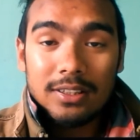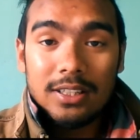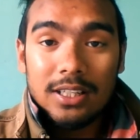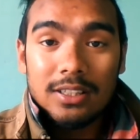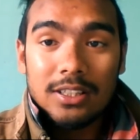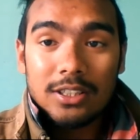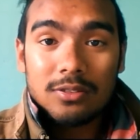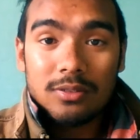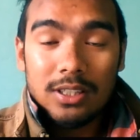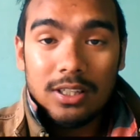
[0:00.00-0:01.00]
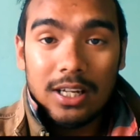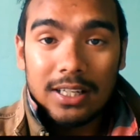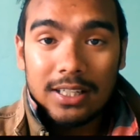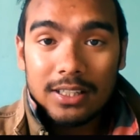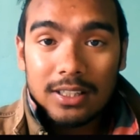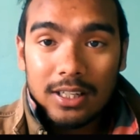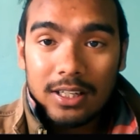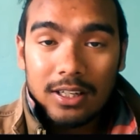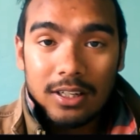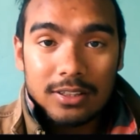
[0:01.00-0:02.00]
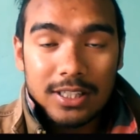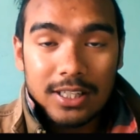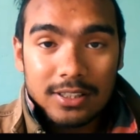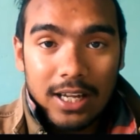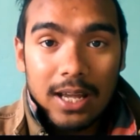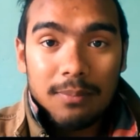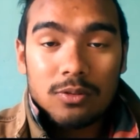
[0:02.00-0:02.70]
then it will again take time